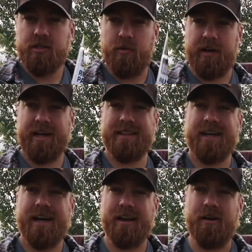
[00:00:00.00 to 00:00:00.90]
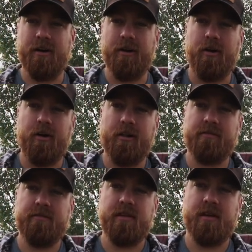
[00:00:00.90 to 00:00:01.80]
So we're gonna get that on all
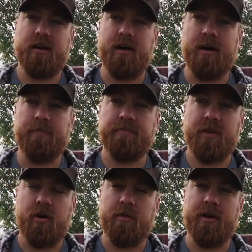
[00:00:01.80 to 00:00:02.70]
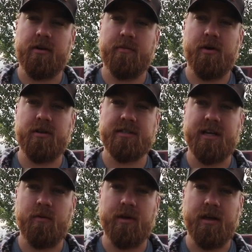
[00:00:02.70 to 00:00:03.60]
the metal
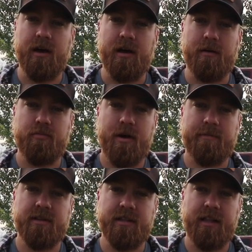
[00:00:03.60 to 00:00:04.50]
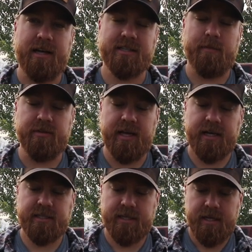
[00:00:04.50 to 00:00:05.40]
components that we prepped the last couple
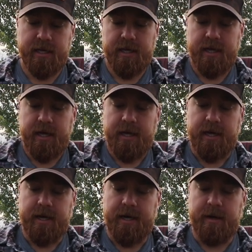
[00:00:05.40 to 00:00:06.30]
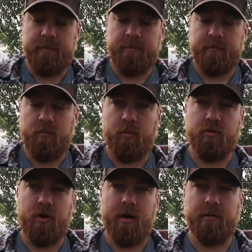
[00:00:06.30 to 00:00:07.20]
days. We'll
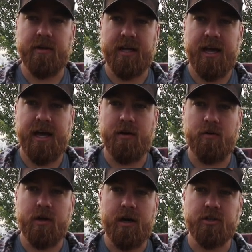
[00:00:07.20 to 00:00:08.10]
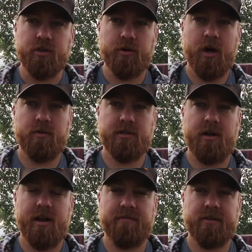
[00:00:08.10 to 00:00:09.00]
probably get 2 coats
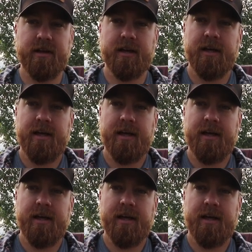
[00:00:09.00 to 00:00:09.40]
on everything,